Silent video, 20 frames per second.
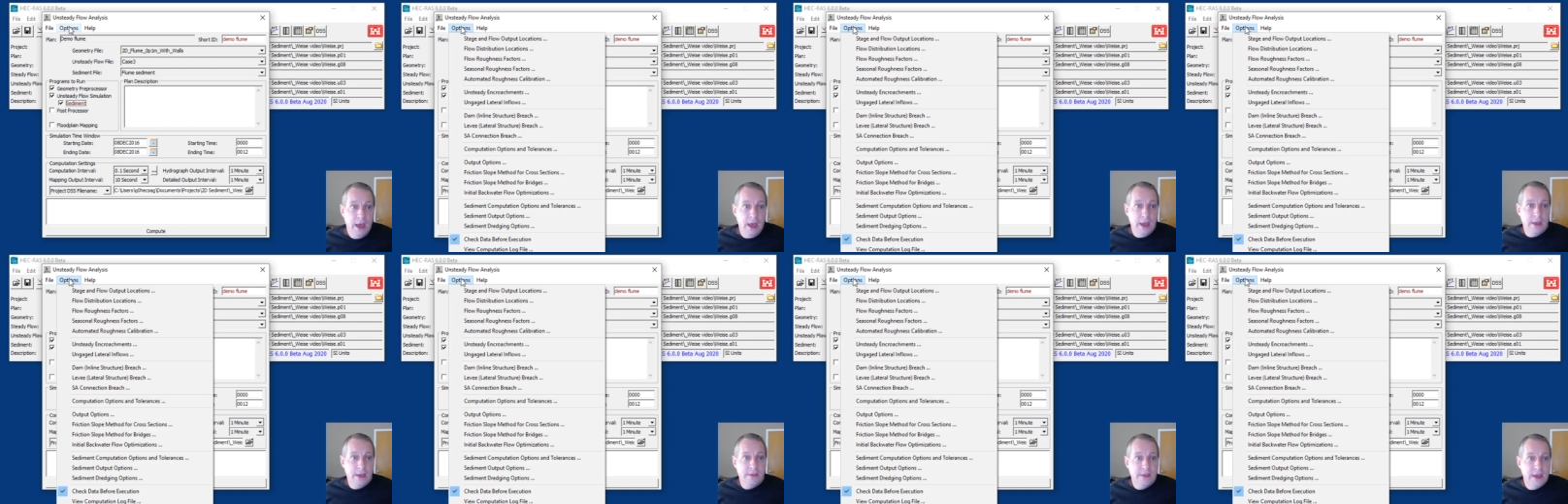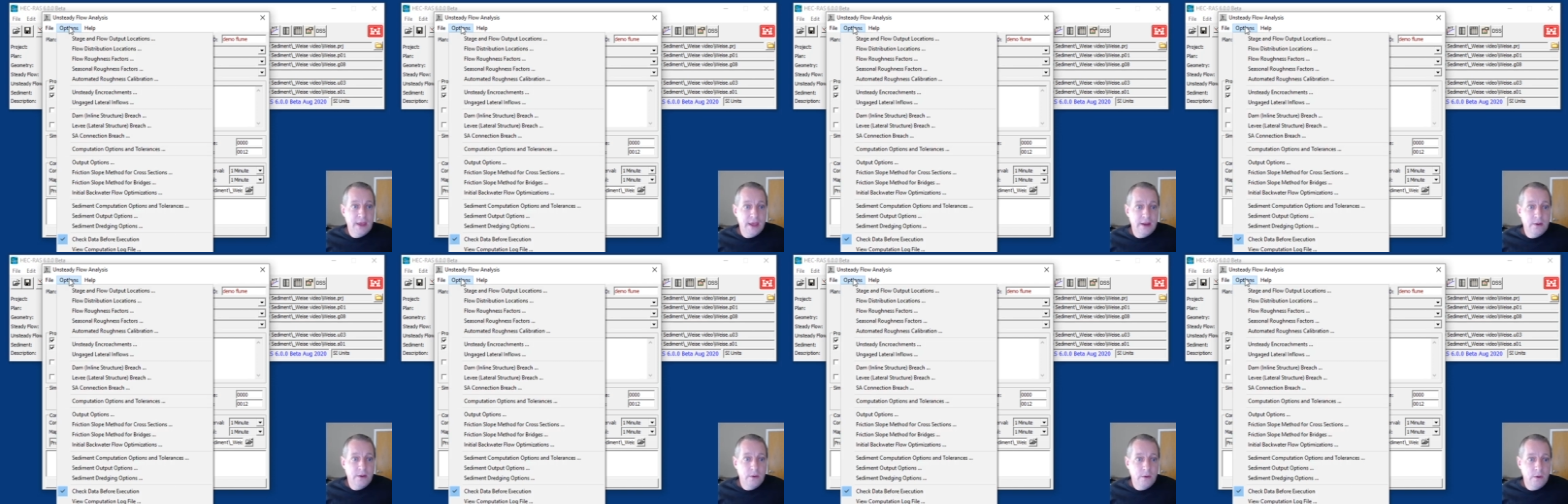And
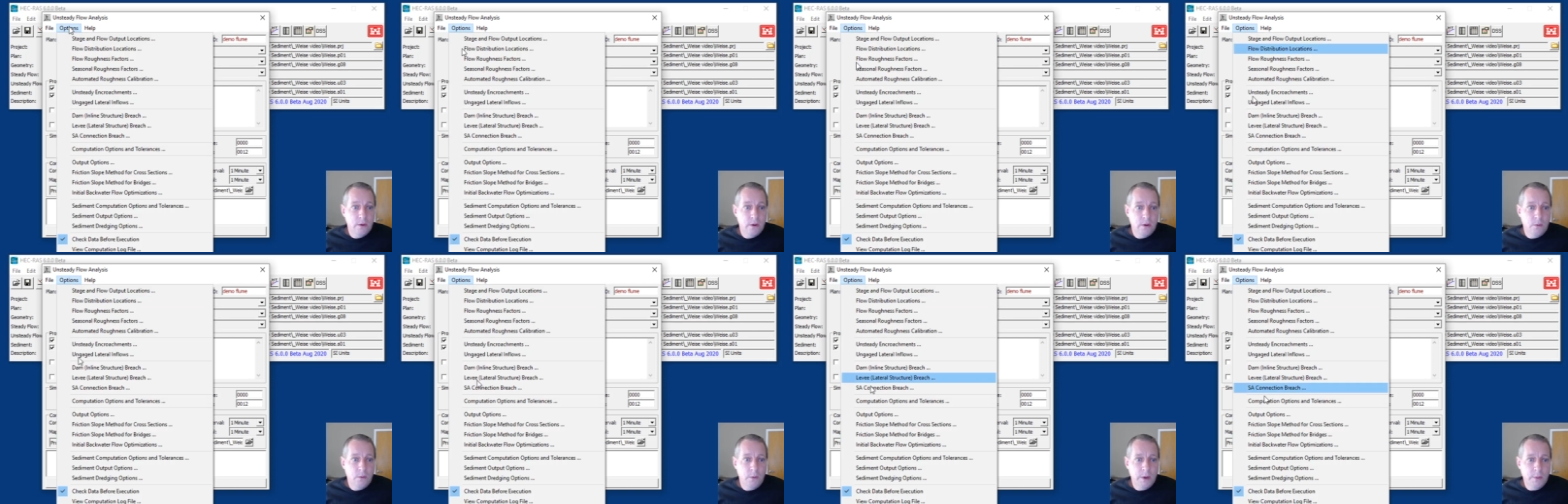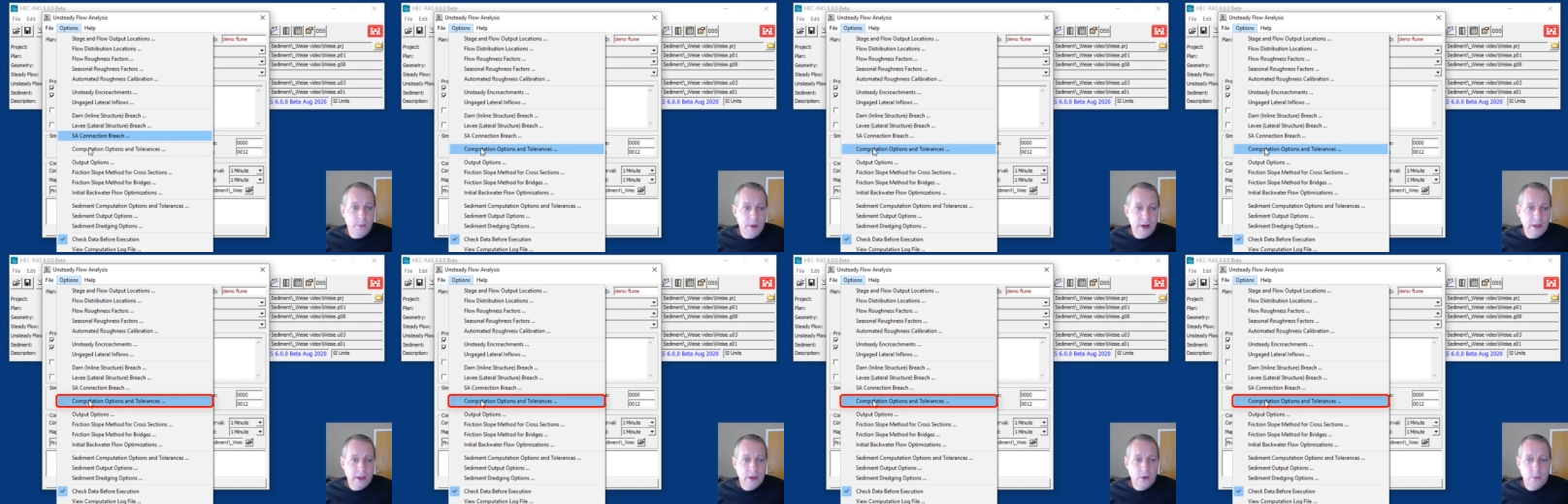then we
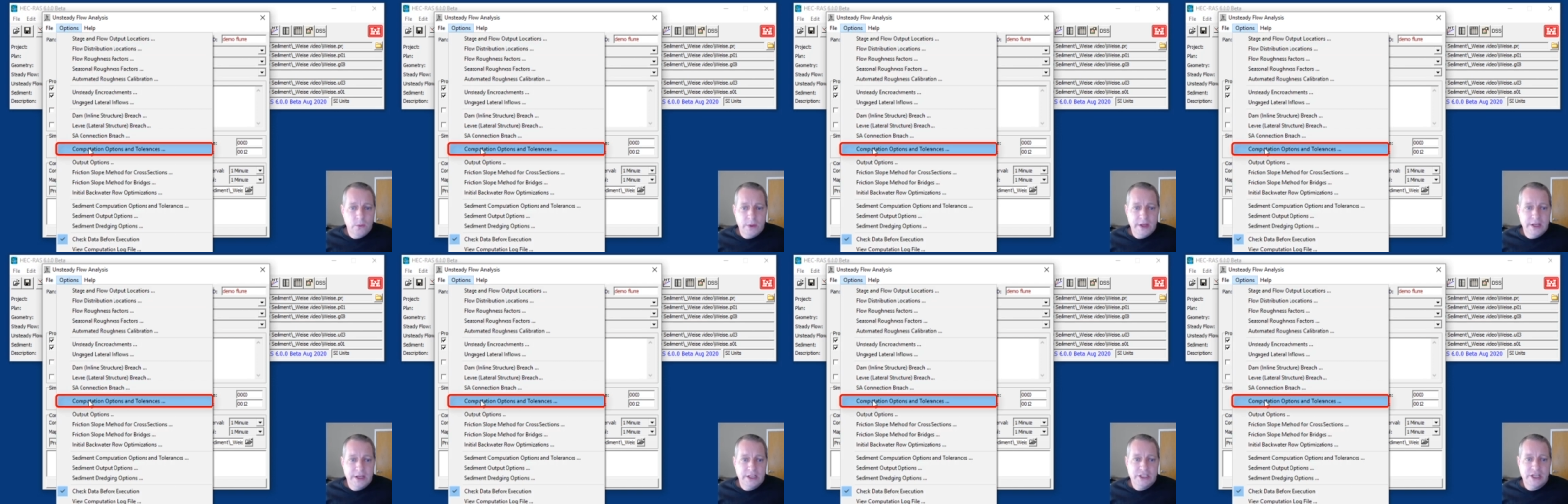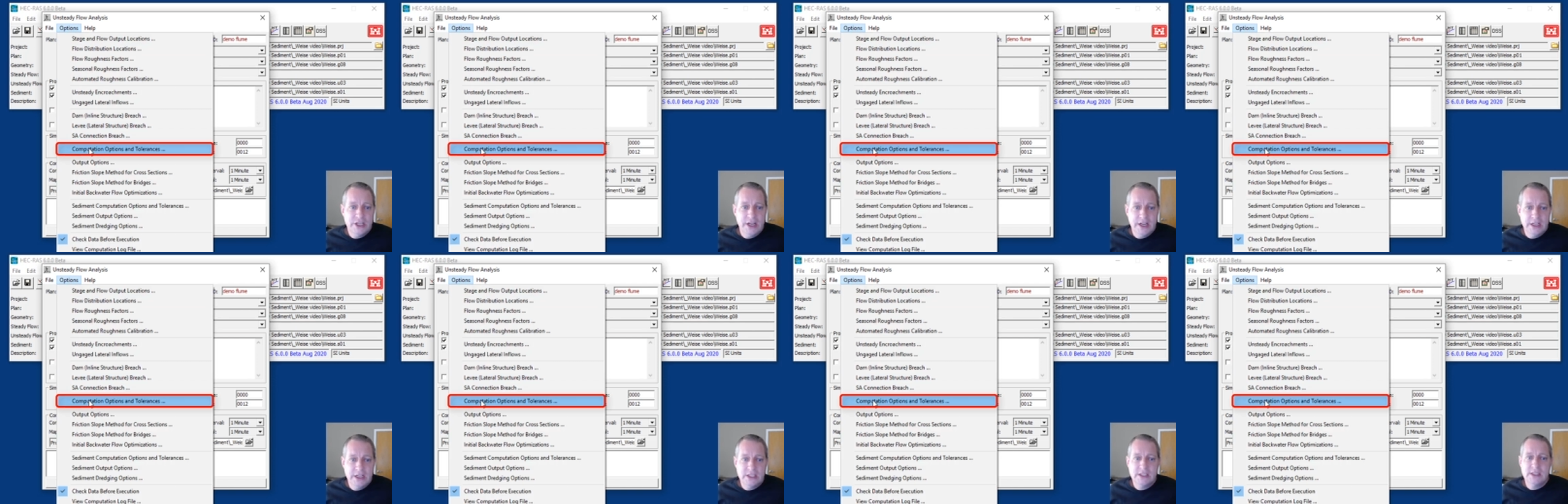want to go in and
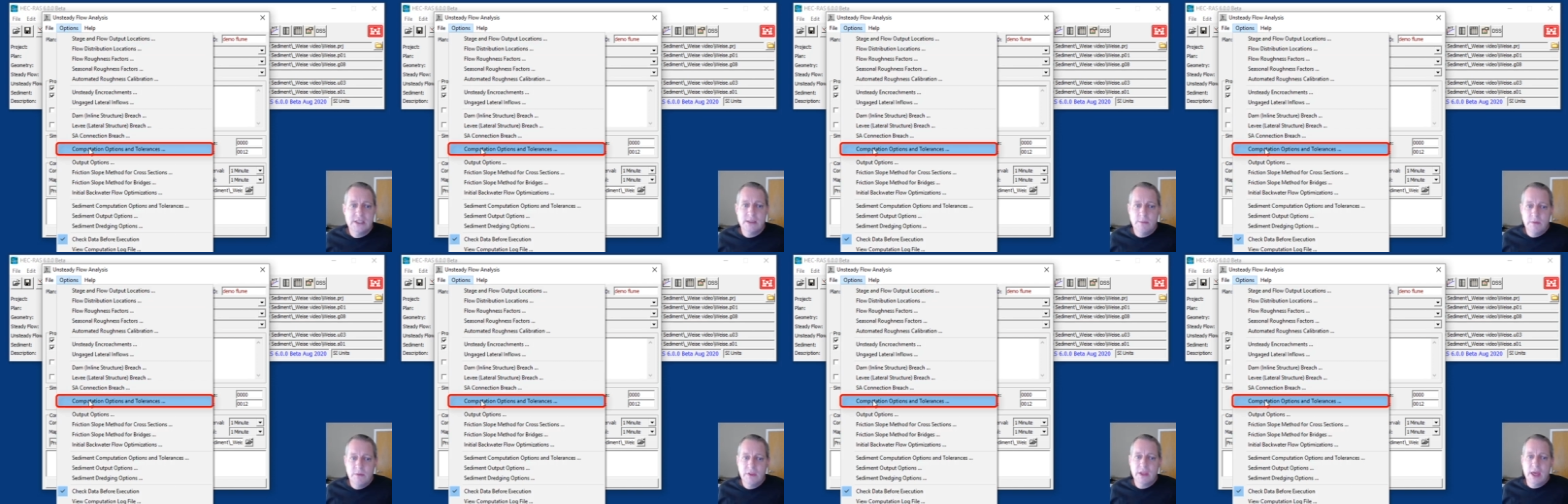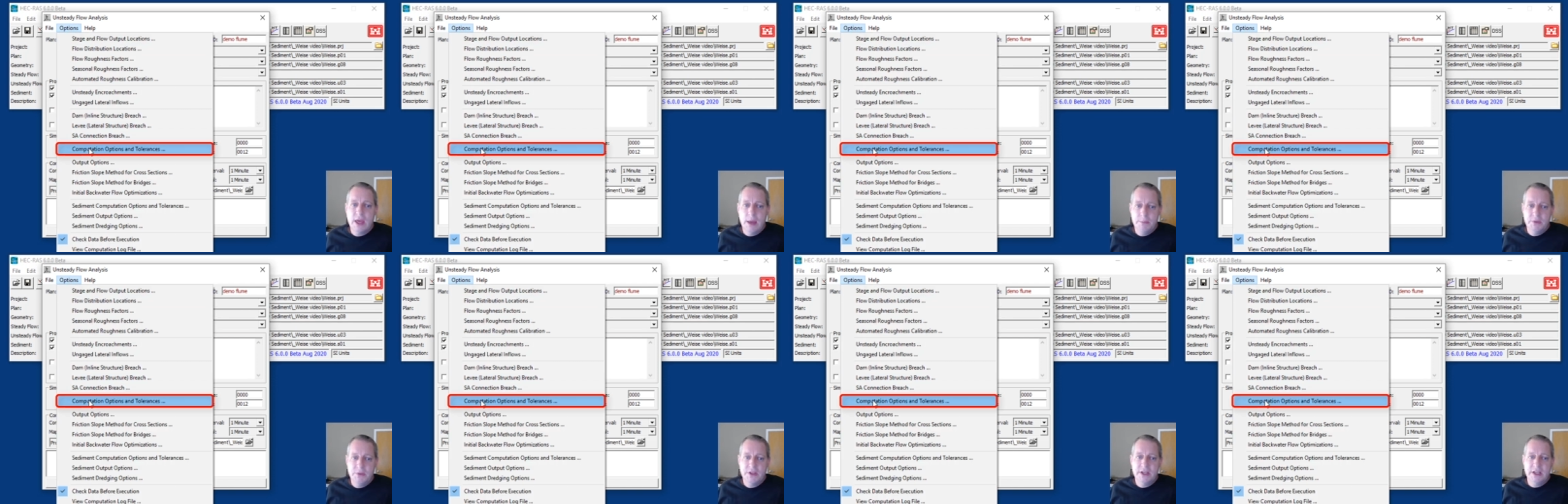change some of the
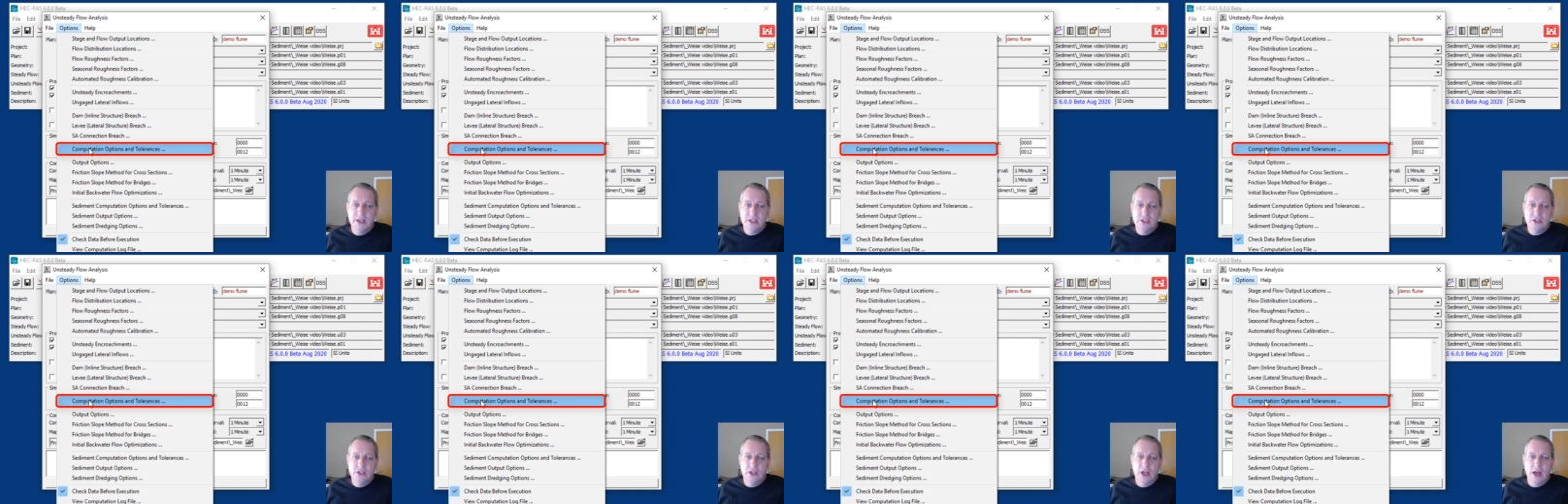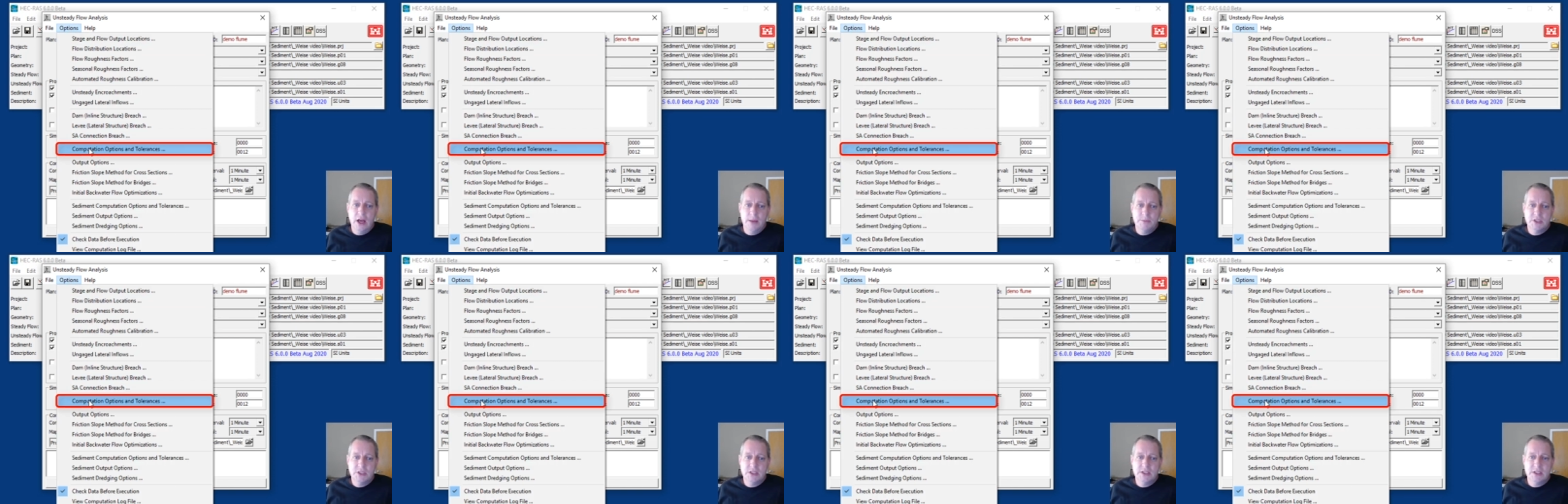computational
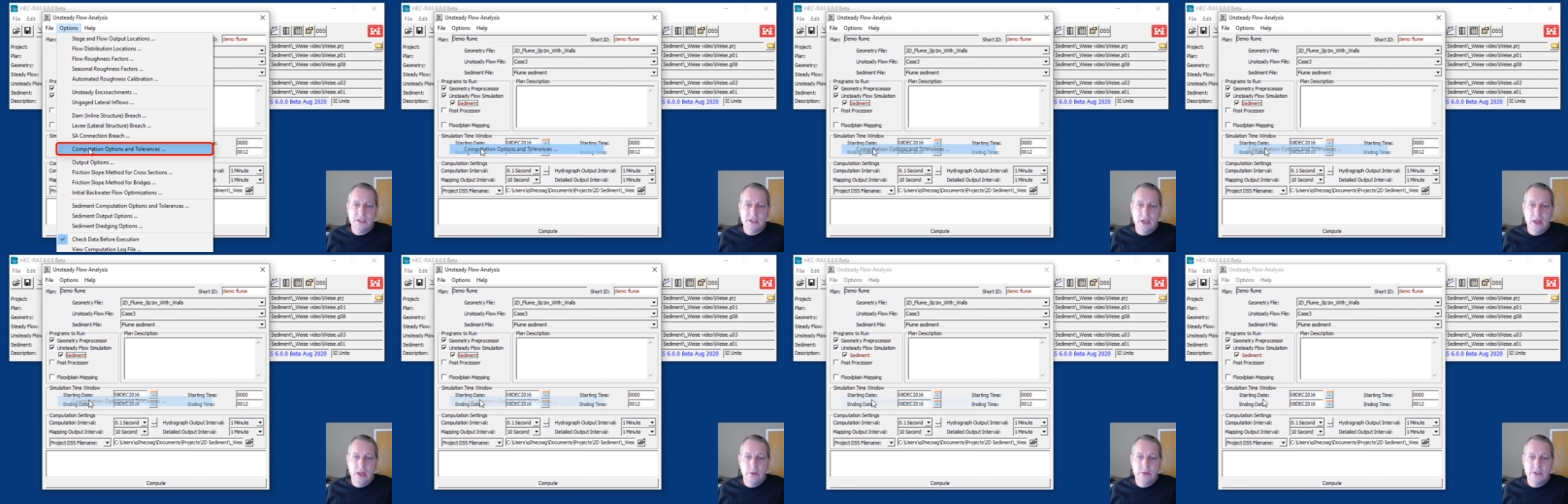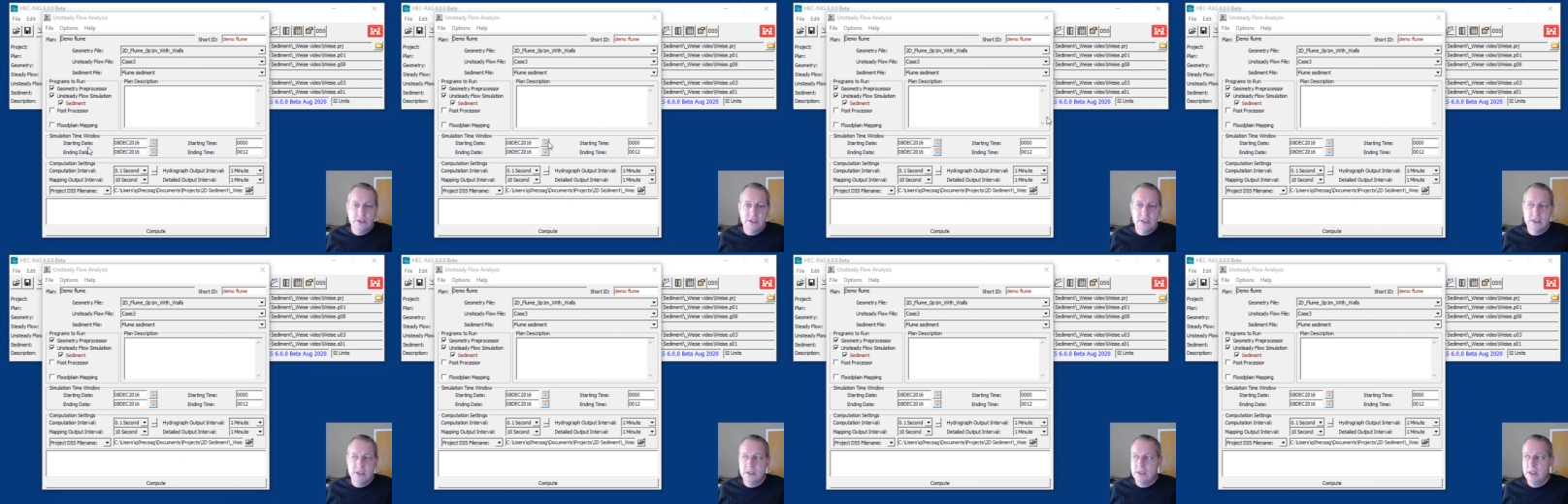options and
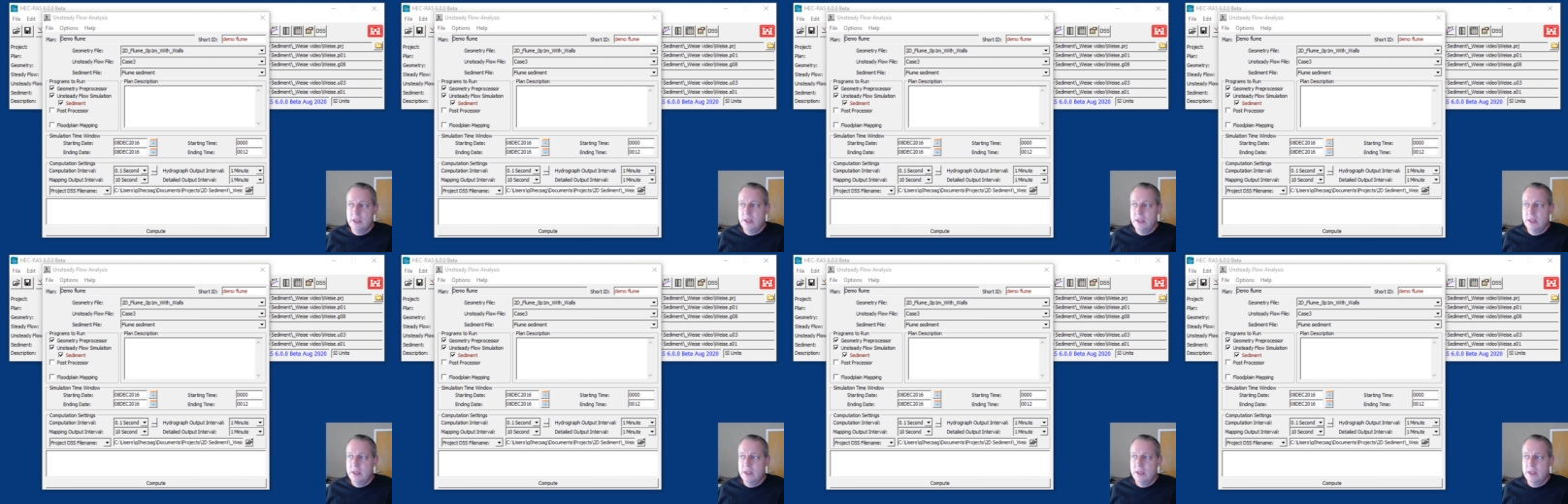tolerances.